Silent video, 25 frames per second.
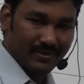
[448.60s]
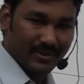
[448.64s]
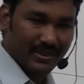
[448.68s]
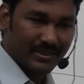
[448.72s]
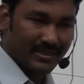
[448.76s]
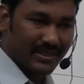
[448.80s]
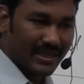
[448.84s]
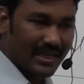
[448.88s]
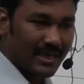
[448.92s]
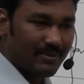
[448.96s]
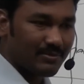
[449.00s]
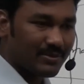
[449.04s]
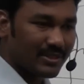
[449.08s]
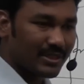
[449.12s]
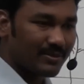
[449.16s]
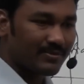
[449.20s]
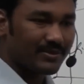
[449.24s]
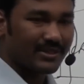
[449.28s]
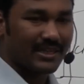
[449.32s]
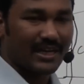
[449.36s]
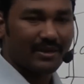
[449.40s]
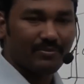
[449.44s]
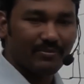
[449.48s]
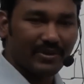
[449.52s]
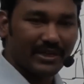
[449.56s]
The same
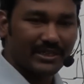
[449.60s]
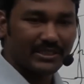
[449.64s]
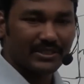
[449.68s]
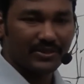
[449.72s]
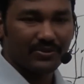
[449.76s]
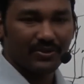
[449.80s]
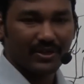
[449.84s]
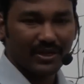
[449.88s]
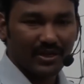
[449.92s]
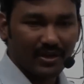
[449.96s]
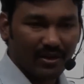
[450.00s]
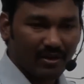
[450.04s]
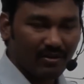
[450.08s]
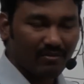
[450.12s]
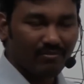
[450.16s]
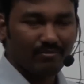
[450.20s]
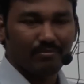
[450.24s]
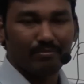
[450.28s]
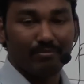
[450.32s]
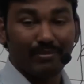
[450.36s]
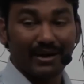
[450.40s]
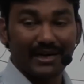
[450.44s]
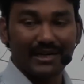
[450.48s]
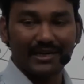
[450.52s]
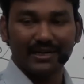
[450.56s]
scripts can be executed
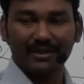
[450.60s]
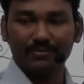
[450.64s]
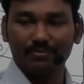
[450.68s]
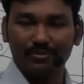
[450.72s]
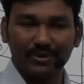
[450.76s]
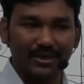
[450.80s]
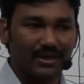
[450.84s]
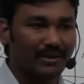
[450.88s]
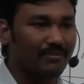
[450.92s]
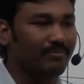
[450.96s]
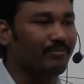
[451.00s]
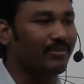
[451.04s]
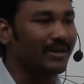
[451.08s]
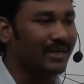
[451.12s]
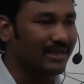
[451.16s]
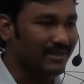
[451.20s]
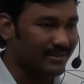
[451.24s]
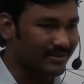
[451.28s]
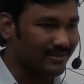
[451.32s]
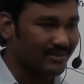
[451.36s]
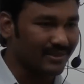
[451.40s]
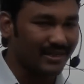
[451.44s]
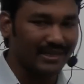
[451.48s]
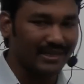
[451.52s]
on multiple builds,